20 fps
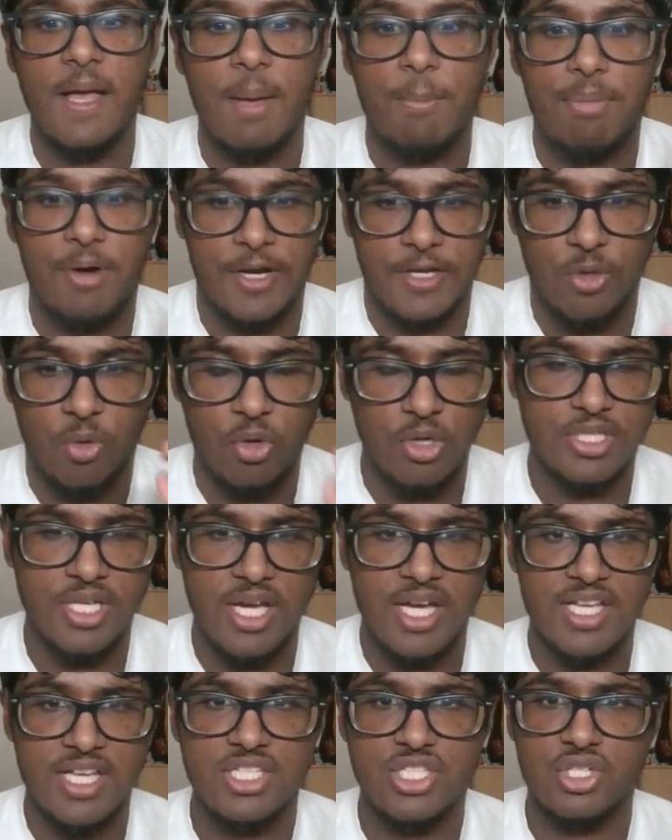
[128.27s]

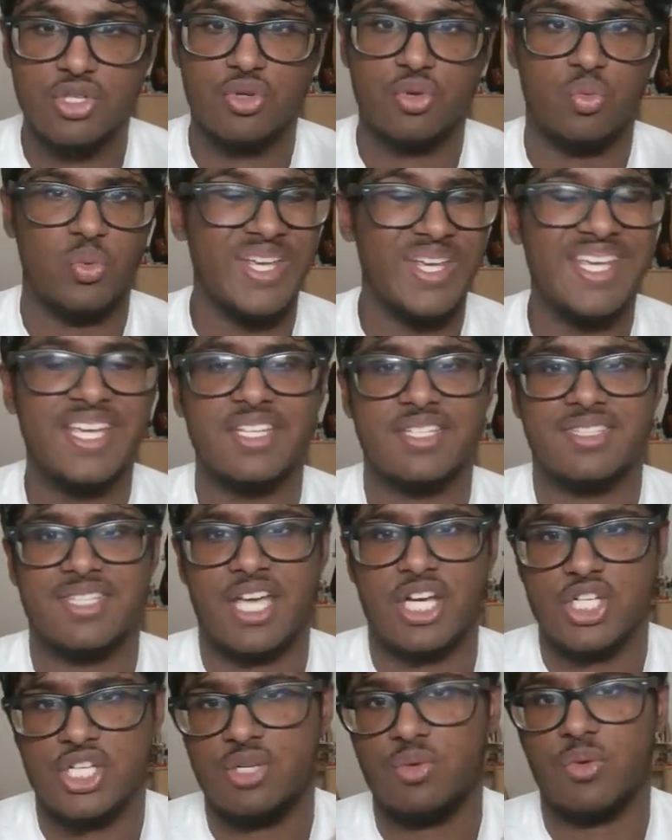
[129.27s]
Prioritize your weakest
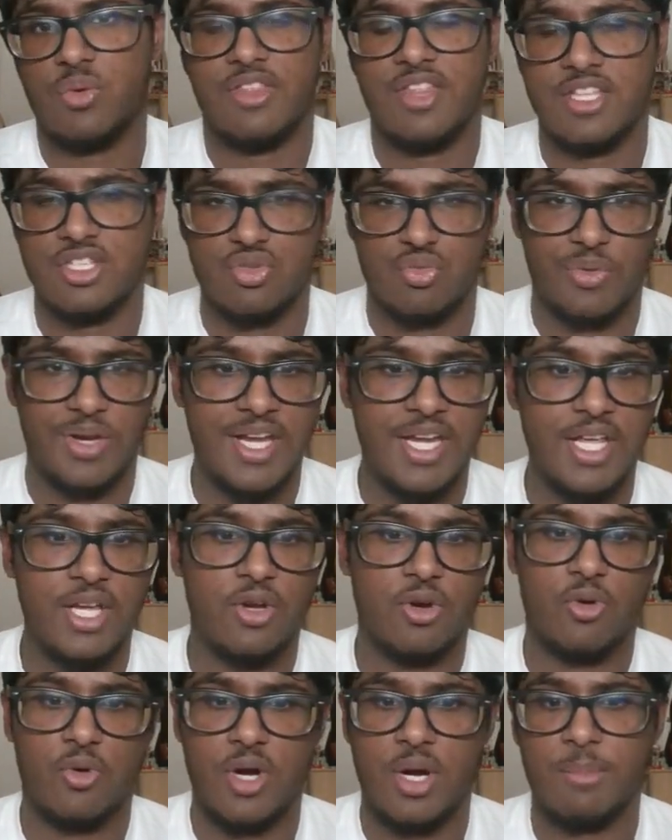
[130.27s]
section, whether that's reading
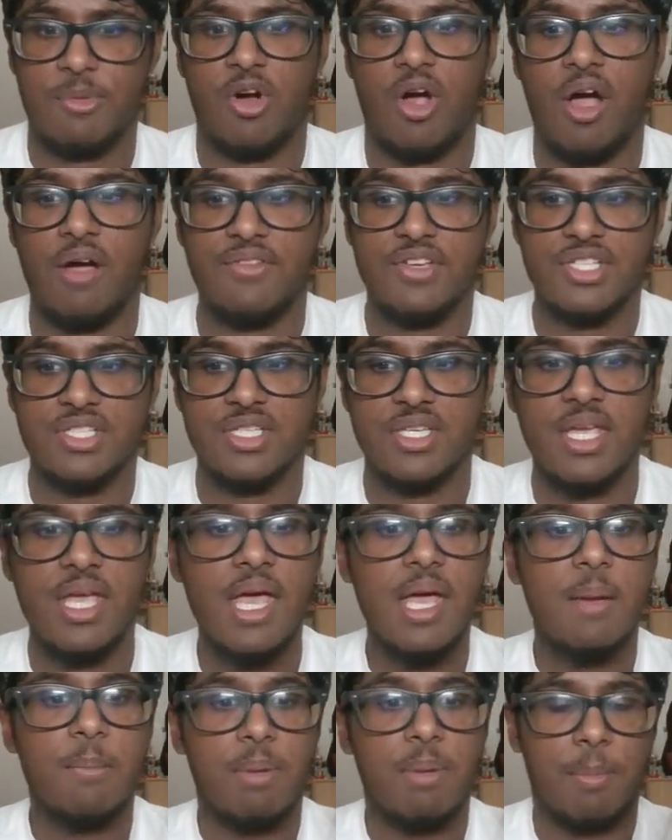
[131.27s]
or grammar, obviously,
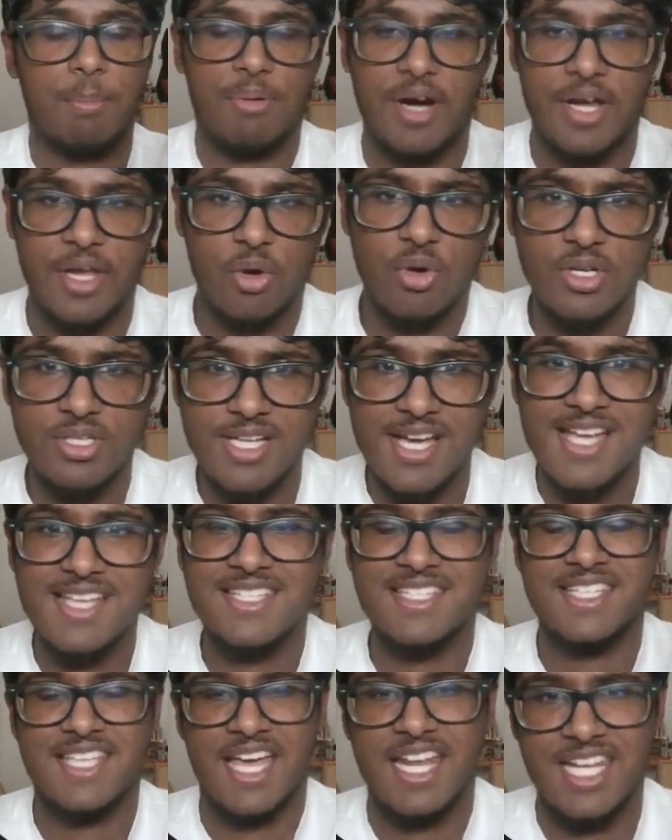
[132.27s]
but
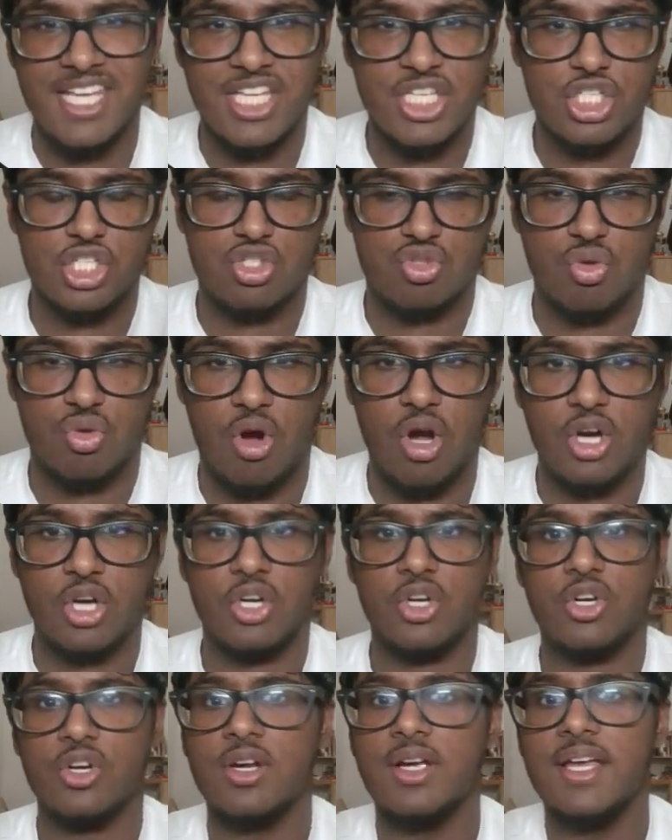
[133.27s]
prioritize getting
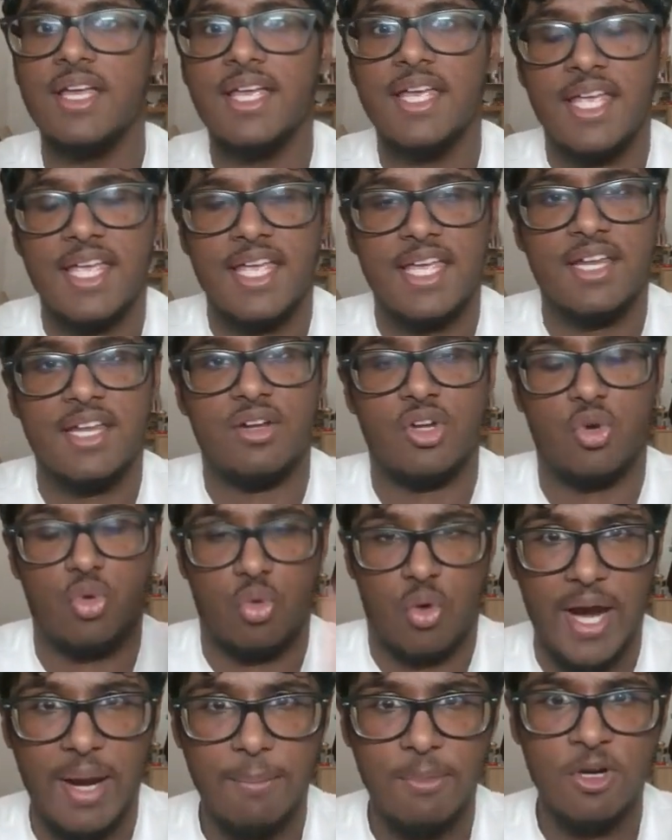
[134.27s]
stronger in
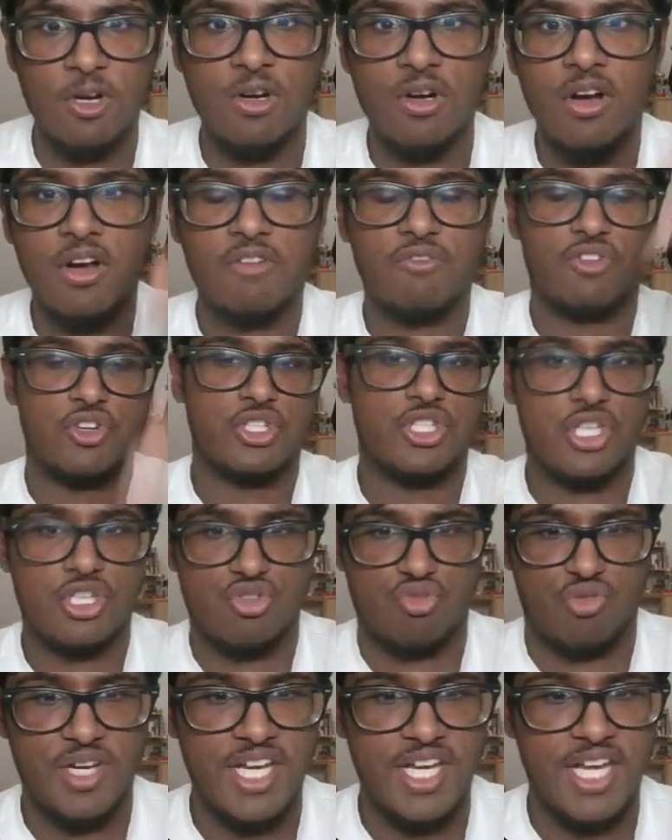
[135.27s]
grammar
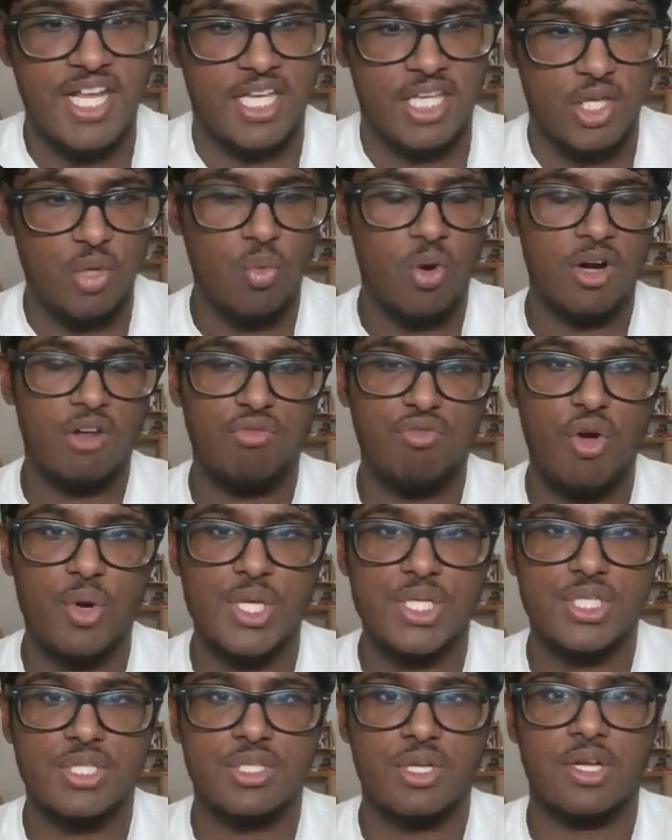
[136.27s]
versus reading. You want to
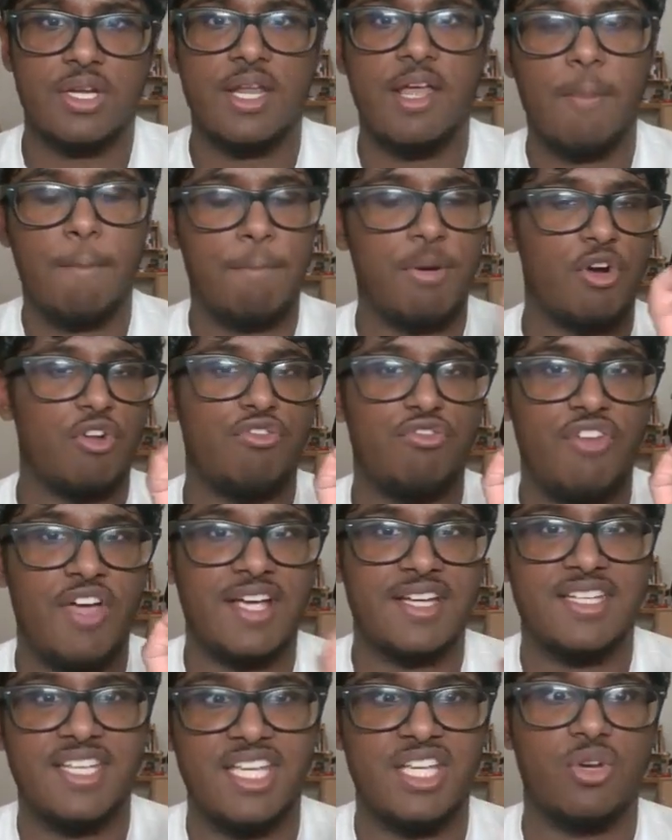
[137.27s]
focus on
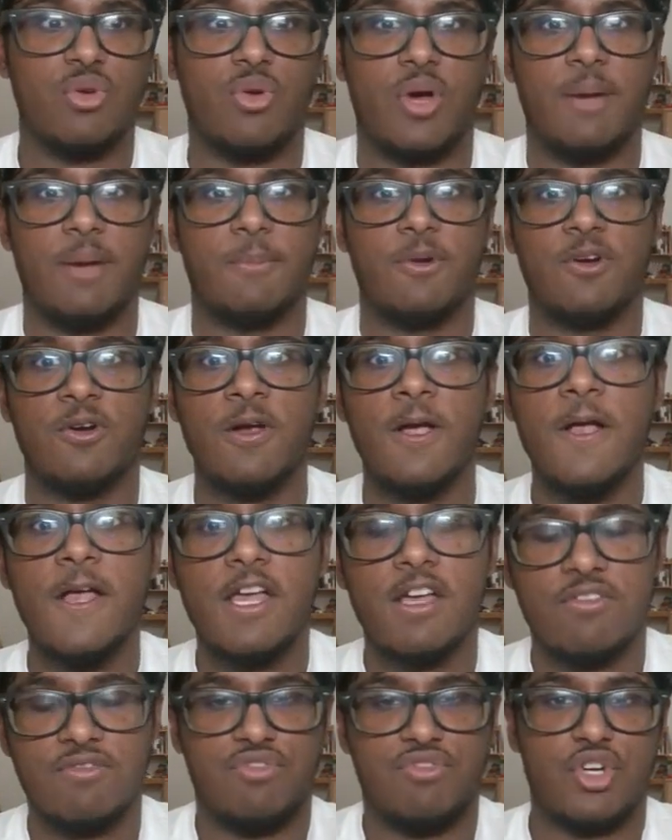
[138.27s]
perfecting grammar
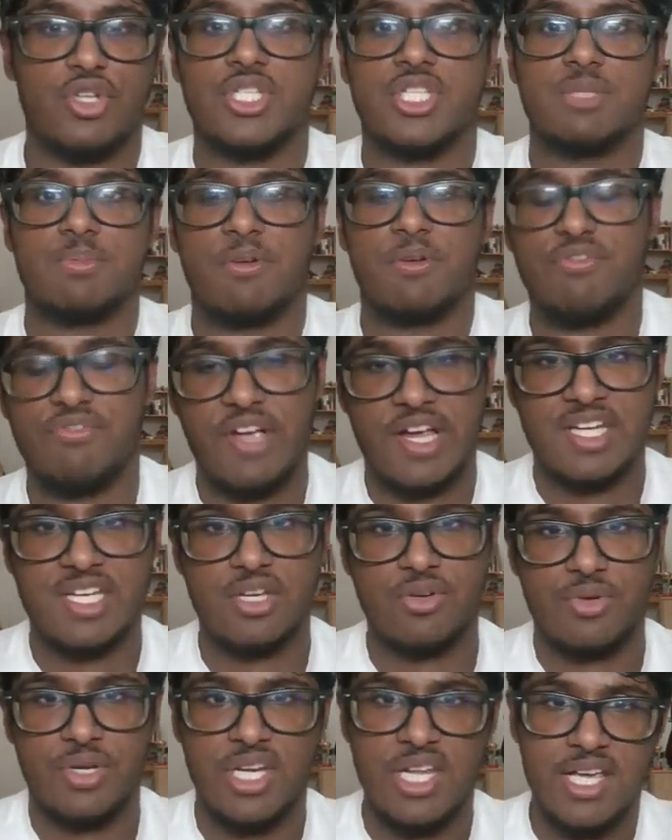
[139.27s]
versus
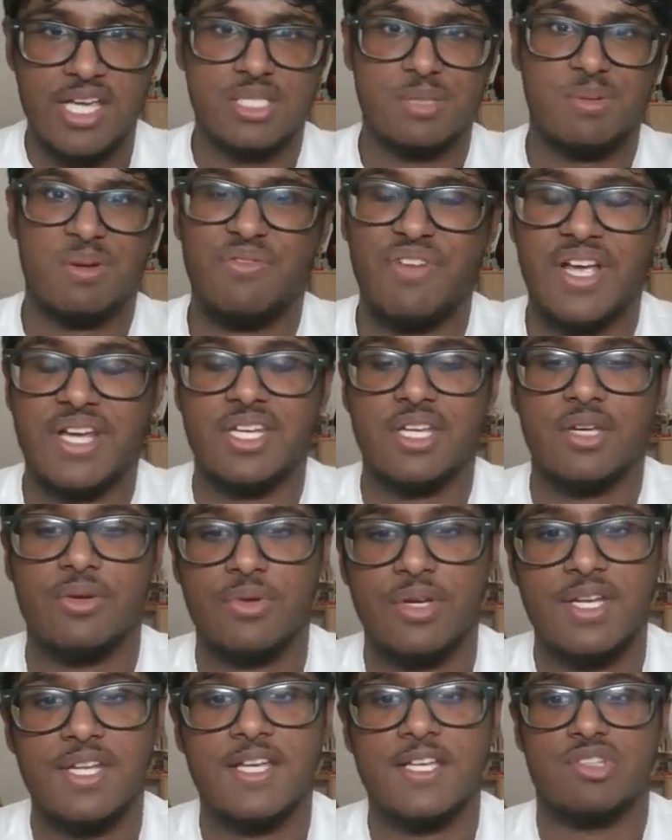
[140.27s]
perfecting reading, because perfecting
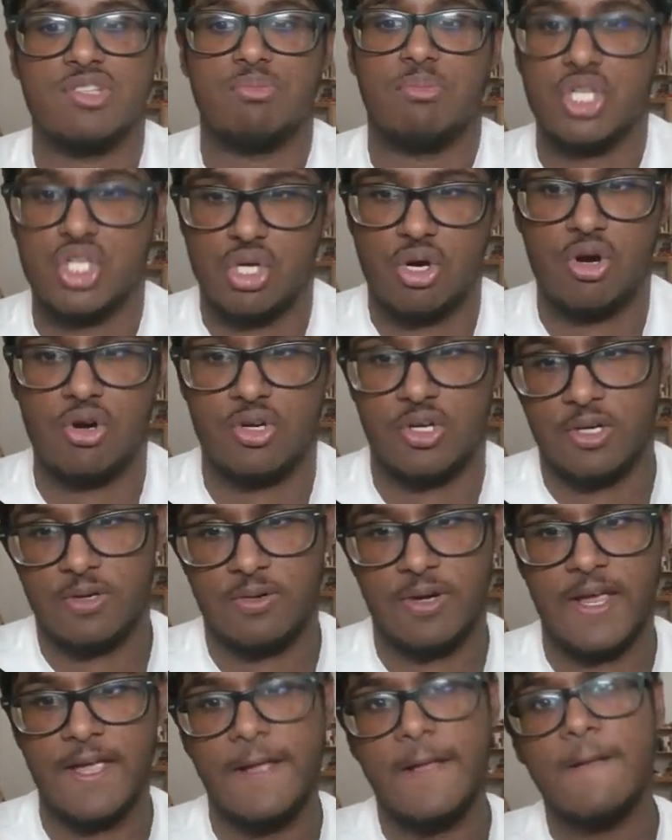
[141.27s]
reading is much harder,
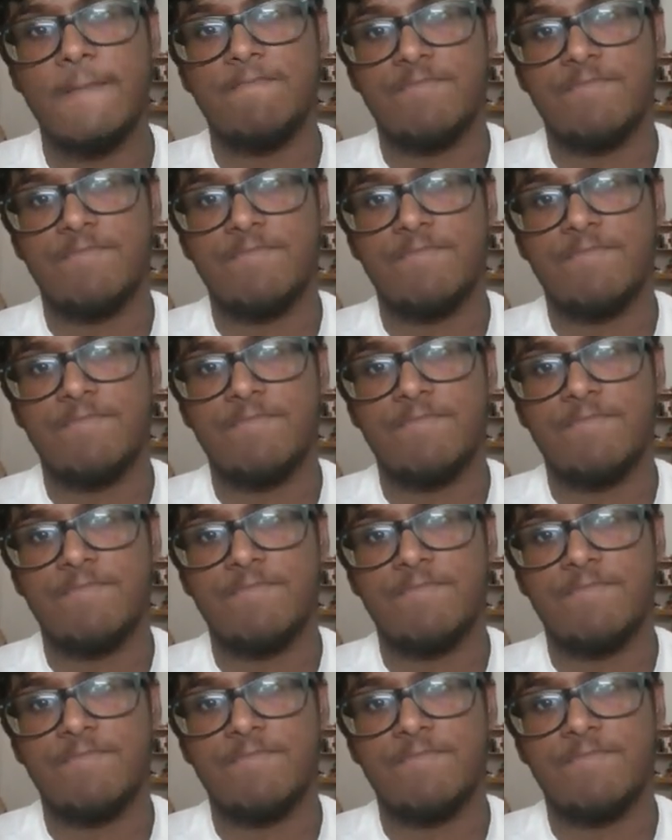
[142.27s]
right?